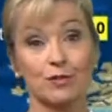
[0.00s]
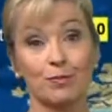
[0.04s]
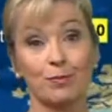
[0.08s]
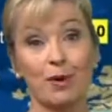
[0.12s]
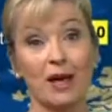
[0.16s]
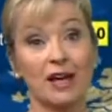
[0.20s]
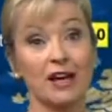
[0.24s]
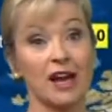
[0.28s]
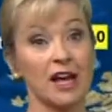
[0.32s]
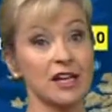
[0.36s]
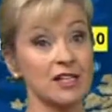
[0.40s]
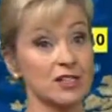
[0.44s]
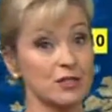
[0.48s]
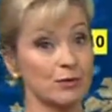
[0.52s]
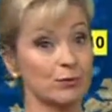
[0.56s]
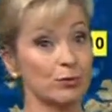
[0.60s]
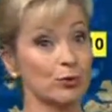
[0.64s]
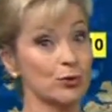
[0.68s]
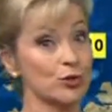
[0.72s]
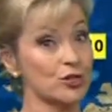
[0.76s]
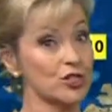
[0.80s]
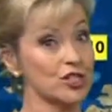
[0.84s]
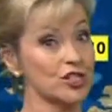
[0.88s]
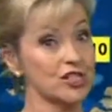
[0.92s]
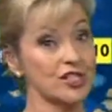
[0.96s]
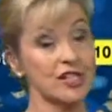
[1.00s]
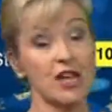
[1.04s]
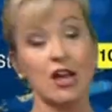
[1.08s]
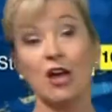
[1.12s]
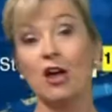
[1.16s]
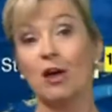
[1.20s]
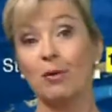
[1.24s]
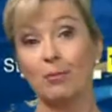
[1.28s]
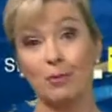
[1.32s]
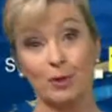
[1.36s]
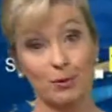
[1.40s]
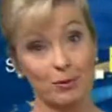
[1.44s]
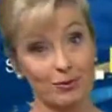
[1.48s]
the Pennines or borders,
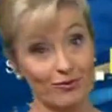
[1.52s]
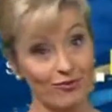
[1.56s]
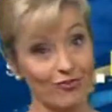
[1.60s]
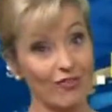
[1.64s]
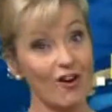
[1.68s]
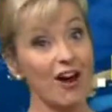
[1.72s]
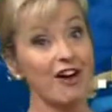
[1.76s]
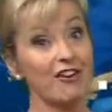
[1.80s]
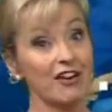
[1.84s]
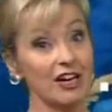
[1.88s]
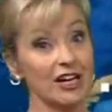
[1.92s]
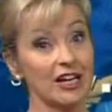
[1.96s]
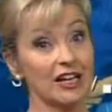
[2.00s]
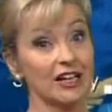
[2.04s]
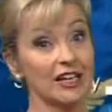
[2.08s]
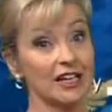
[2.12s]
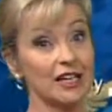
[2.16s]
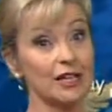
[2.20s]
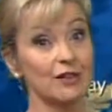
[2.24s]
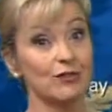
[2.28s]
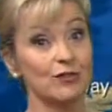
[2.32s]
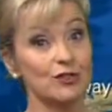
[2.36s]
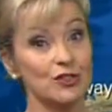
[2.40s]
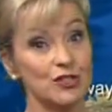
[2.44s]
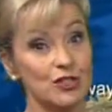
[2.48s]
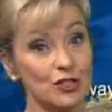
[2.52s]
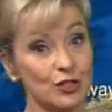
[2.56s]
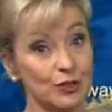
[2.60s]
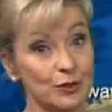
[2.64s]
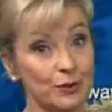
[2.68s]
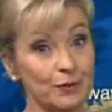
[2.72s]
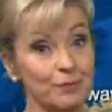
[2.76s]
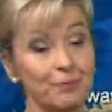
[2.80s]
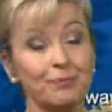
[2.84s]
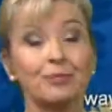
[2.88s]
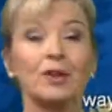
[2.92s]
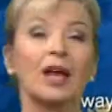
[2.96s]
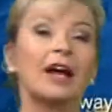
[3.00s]
but you'd be very unlucky if you
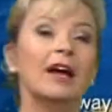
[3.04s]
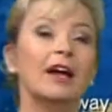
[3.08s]
do.